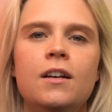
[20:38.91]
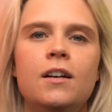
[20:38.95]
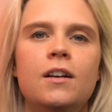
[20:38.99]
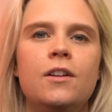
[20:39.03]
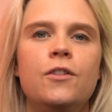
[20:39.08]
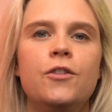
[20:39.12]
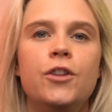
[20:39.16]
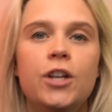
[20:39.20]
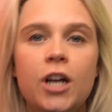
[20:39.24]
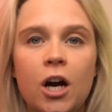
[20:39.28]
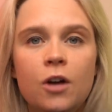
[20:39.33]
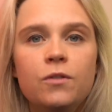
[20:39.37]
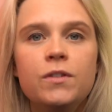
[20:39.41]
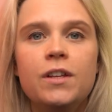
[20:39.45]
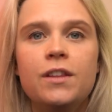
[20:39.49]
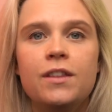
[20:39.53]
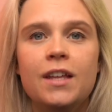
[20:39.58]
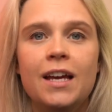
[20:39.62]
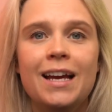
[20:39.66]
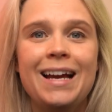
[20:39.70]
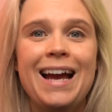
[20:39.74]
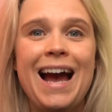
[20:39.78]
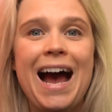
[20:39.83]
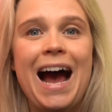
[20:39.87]
The only
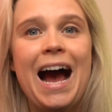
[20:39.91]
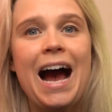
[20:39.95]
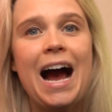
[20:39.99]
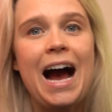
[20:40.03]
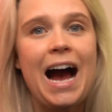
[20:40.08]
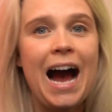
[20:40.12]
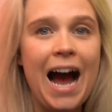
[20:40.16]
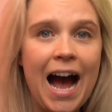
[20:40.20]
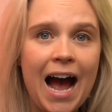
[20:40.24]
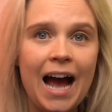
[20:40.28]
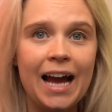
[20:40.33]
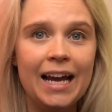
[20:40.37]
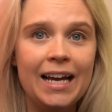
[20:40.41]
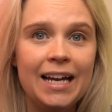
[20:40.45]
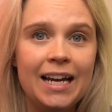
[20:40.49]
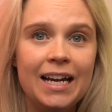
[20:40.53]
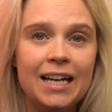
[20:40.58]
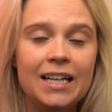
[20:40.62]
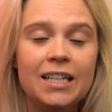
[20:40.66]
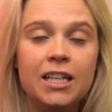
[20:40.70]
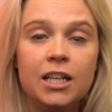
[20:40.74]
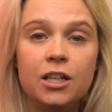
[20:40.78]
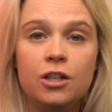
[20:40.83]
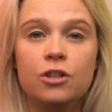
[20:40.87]
thing I
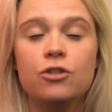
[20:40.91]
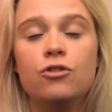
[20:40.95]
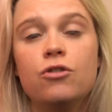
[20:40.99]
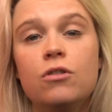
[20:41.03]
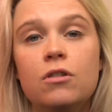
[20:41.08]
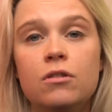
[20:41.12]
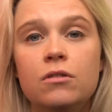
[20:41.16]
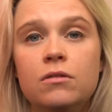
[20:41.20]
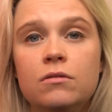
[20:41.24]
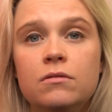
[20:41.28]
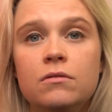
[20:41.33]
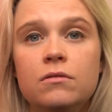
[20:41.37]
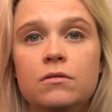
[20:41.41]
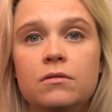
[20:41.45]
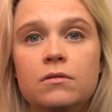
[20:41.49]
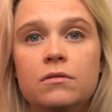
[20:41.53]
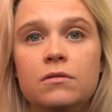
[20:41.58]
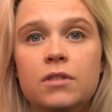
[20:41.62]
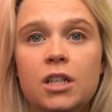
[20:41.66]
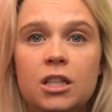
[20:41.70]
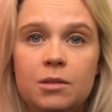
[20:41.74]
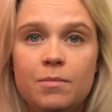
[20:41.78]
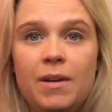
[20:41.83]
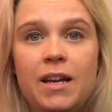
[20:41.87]
can control
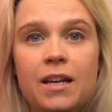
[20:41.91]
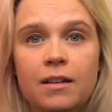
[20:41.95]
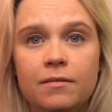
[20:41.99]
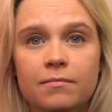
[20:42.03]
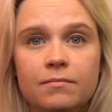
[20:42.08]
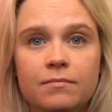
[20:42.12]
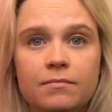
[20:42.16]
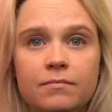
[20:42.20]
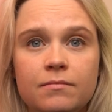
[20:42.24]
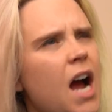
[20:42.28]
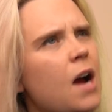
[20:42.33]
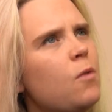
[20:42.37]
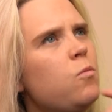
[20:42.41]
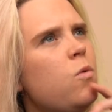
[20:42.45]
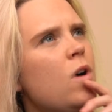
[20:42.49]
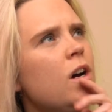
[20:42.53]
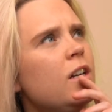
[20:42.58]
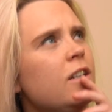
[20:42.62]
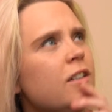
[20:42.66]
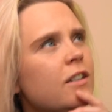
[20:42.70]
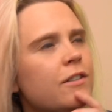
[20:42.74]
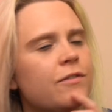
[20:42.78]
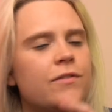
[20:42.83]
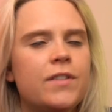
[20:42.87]
is me. I
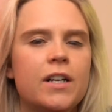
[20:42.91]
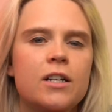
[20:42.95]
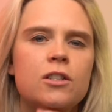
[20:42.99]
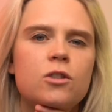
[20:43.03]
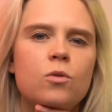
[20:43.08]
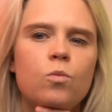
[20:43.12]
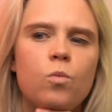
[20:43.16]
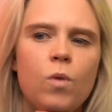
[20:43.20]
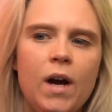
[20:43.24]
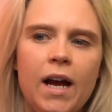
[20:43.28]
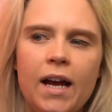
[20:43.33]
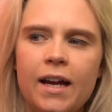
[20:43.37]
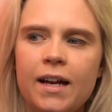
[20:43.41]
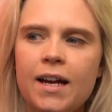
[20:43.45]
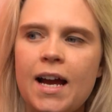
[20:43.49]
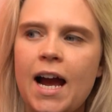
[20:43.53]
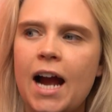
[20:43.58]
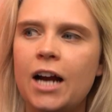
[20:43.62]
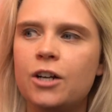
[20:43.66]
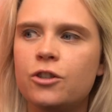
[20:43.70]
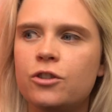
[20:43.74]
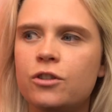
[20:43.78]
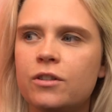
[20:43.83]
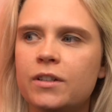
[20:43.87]
wonder if there's a way,
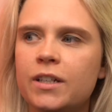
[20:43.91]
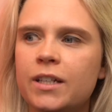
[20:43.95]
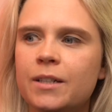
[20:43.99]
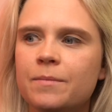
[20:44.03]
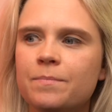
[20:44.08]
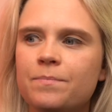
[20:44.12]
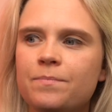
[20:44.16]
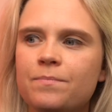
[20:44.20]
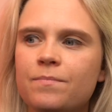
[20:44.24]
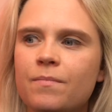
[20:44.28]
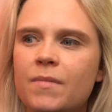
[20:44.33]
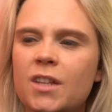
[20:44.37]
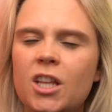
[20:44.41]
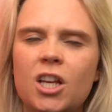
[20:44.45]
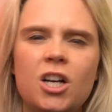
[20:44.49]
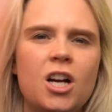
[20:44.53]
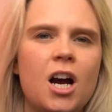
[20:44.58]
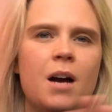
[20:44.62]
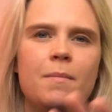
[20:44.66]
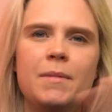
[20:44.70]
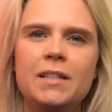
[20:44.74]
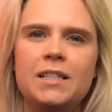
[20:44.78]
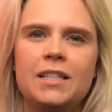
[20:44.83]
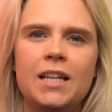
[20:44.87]
actually, the
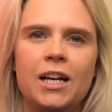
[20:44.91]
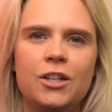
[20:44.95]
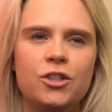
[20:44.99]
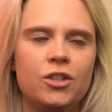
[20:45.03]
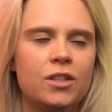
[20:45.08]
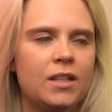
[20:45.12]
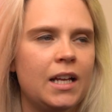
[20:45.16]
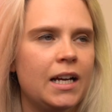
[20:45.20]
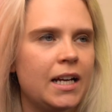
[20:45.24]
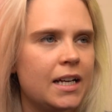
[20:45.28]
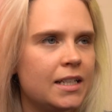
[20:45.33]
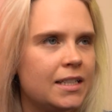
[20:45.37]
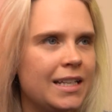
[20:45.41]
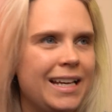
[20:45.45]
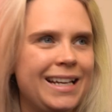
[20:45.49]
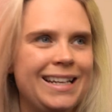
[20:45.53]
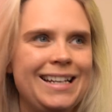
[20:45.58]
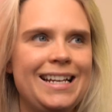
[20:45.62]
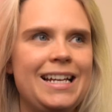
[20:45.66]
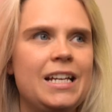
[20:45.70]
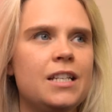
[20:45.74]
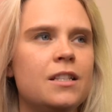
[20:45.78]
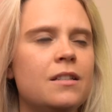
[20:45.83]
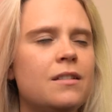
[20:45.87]
comment section, like I said,
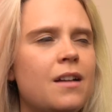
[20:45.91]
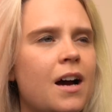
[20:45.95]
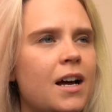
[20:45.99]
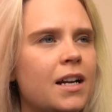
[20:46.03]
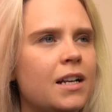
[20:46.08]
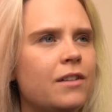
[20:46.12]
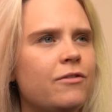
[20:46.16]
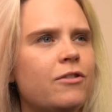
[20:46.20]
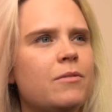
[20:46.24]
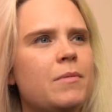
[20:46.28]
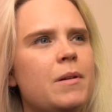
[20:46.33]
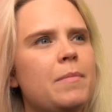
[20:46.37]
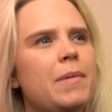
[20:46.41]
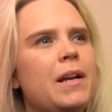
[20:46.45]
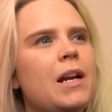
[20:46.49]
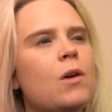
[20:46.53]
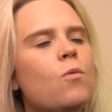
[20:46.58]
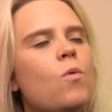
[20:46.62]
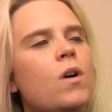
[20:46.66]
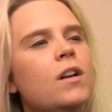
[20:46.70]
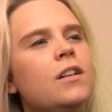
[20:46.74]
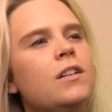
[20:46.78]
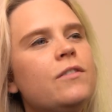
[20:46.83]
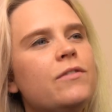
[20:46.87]
is not it for me, but I
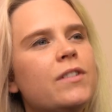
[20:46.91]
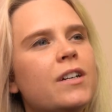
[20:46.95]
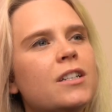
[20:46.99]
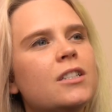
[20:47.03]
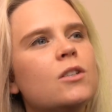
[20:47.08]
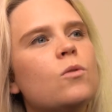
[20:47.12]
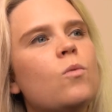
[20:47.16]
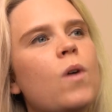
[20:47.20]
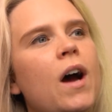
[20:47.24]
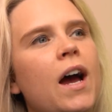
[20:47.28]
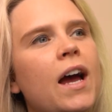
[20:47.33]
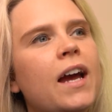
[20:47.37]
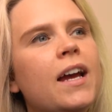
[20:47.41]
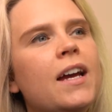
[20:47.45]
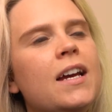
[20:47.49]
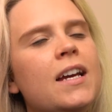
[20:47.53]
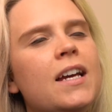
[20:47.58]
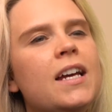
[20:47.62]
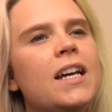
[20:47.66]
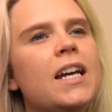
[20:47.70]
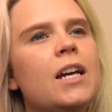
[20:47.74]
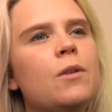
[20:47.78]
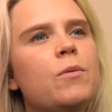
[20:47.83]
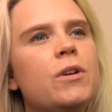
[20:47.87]
wonder if there's a way
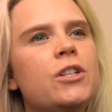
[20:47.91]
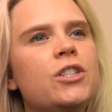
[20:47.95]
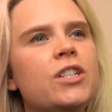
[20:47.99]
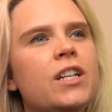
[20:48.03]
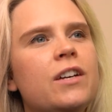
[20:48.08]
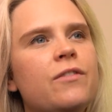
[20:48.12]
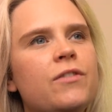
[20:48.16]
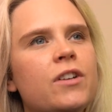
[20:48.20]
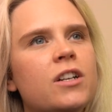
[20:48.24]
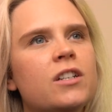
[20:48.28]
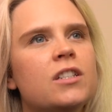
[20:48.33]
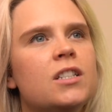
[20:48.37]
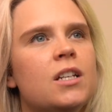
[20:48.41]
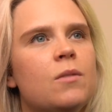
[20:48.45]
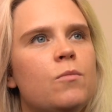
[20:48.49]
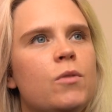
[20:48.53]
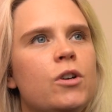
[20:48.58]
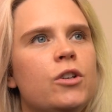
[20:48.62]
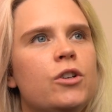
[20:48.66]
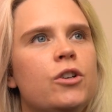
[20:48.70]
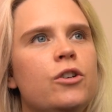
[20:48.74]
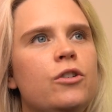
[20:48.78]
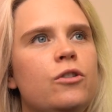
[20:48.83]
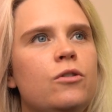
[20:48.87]
in which if there's someone
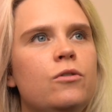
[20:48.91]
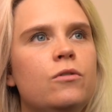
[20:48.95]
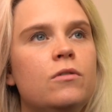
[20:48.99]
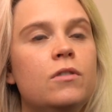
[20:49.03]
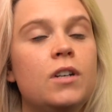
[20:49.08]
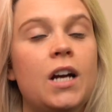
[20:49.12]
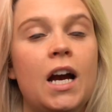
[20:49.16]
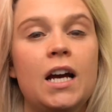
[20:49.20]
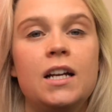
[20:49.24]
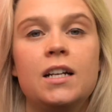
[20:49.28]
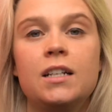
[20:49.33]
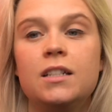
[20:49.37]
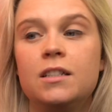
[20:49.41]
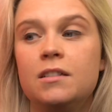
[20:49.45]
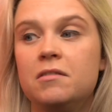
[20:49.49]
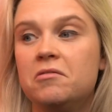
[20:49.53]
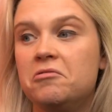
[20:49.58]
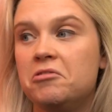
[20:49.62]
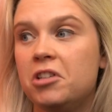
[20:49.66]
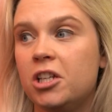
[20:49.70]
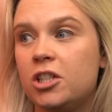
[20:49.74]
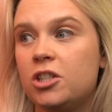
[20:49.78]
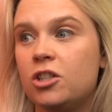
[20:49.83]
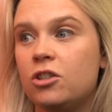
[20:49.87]
who kind of
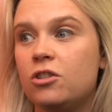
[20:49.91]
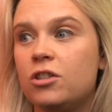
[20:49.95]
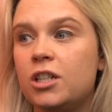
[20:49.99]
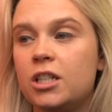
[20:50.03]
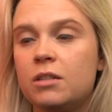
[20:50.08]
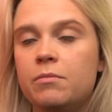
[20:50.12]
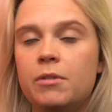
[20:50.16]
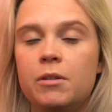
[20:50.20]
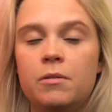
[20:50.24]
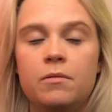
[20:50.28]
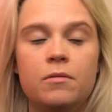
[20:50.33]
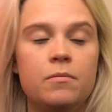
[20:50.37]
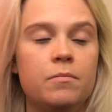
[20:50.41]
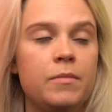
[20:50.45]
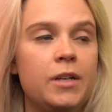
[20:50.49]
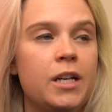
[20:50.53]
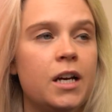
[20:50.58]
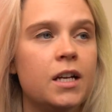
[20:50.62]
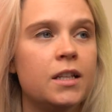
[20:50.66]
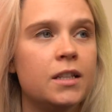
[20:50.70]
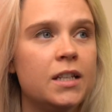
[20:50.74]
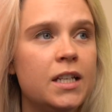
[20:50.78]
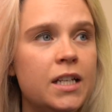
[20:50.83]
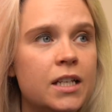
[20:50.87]
disagrees with me
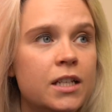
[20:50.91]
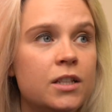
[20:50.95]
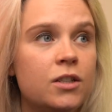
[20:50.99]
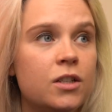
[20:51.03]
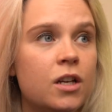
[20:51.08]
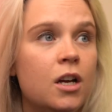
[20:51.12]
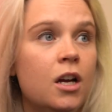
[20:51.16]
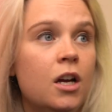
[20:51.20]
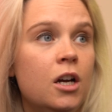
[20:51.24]
on this,